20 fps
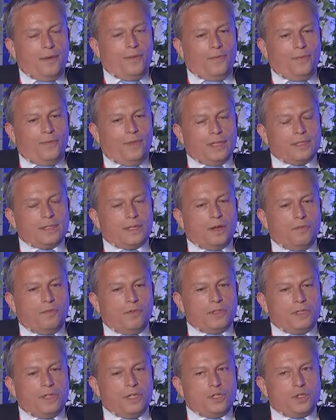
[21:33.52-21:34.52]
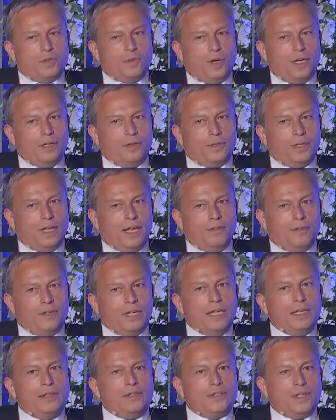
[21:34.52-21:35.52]
that's a conversation where I don't have
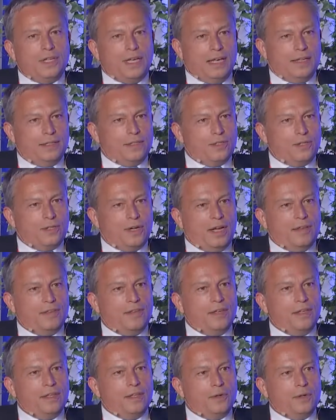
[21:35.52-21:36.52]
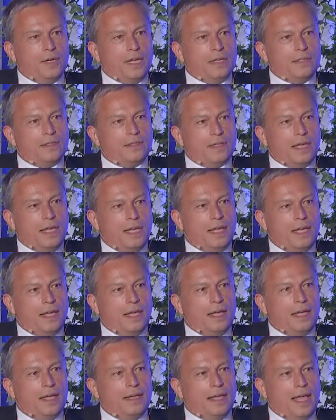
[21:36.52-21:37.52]
an easy answer. I think there is
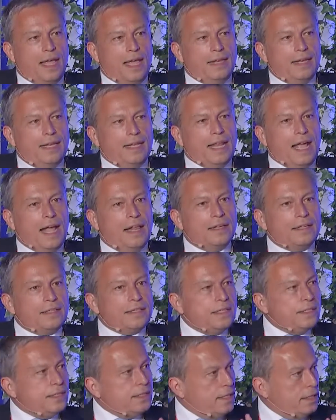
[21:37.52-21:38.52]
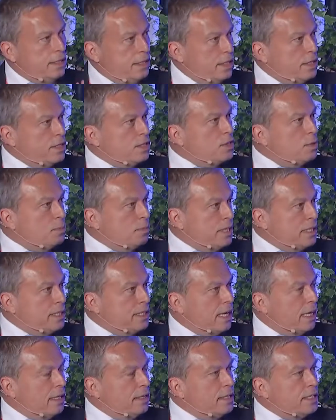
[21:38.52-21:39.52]
an analysis that needs to be
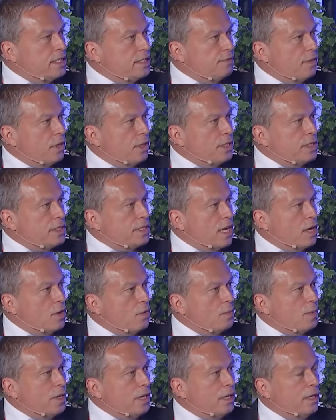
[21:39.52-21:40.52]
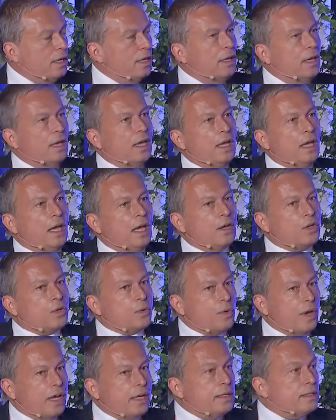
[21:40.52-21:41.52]
done as far as how we
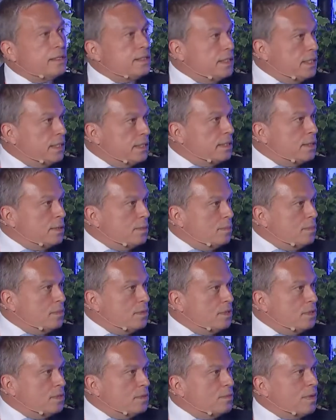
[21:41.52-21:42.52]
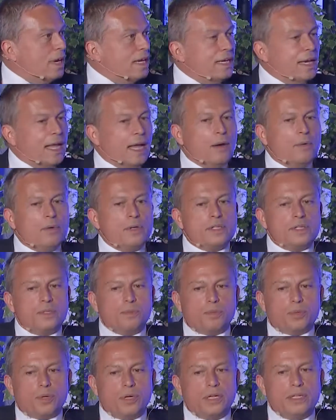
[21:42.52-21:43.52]
accredit systems. Right now, it's
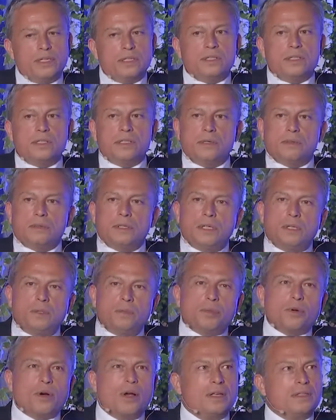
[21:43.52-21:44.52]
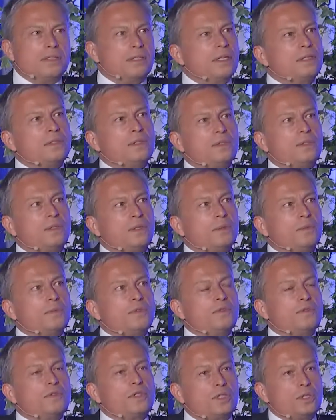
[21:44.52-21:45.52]
a pretty serial process in
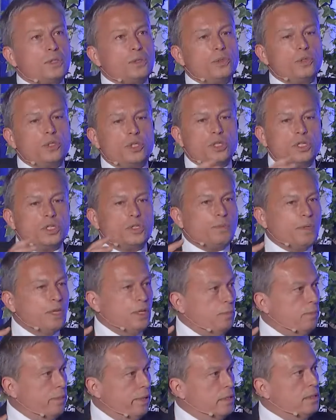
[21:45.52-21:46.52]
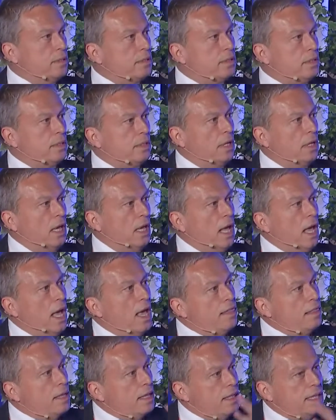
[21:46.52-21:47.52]
terms of a solution is being built.
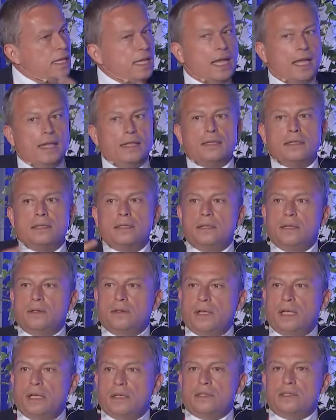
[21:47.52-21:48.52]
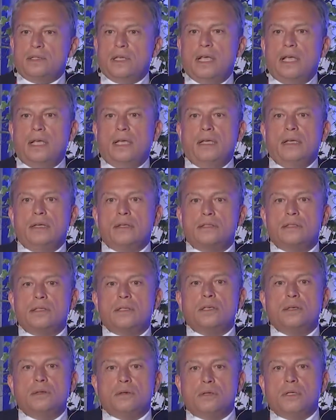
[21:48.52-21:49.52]
And at the end, there is a
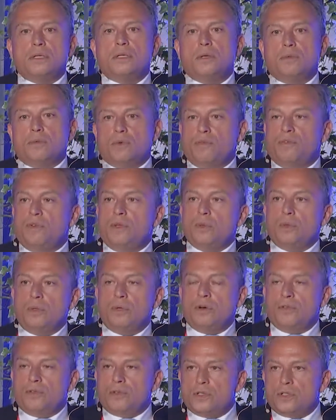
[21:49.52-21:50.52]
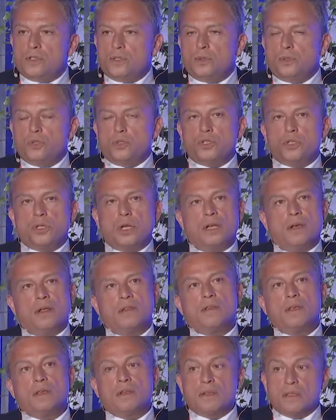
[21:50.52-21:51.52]
security review of the solution. And I
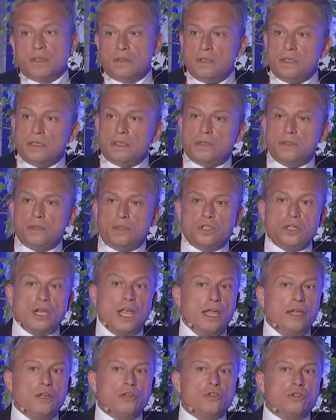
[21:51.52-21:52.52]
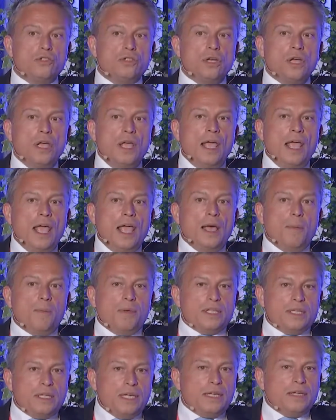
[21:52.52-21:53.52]
think this needs to change,
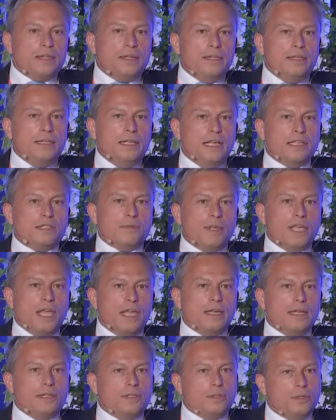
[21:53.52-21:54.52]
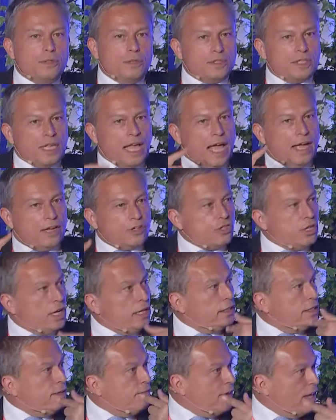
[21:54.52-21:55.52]
particularly as we get into those
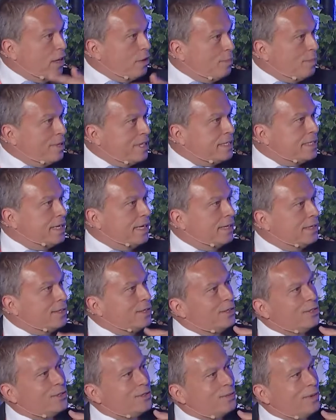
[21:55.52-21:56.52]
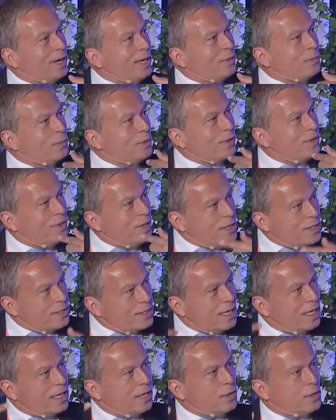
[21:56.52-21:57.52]
agile development cycles, right, where
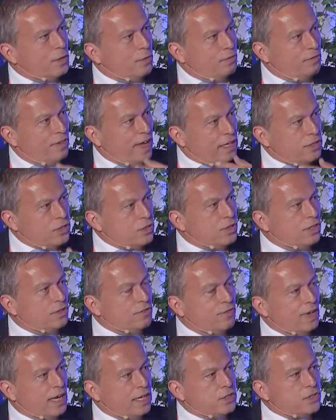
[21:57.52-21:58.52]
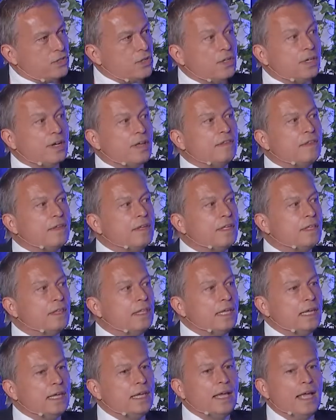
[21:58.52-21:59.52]
things kind of go faster and faster. And I think
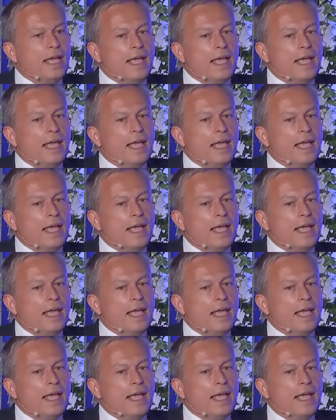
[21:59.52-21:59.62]
the